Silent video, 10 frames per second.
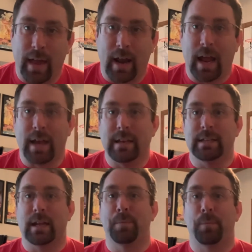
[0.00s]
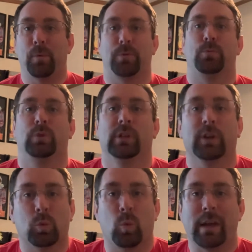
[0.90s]
I need to come up with a really
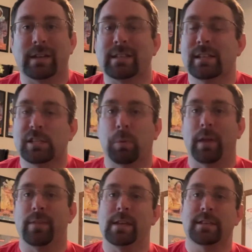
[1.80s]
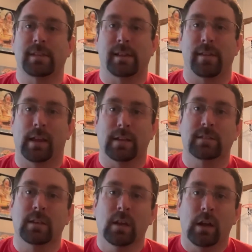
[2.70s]
good way to display these, because I think
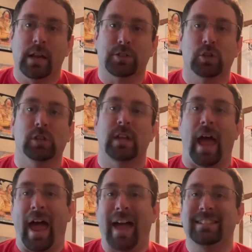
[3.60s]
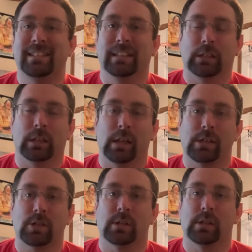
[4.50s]
it's good to add to the
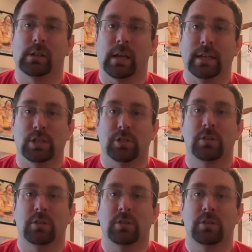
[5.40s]
collection and just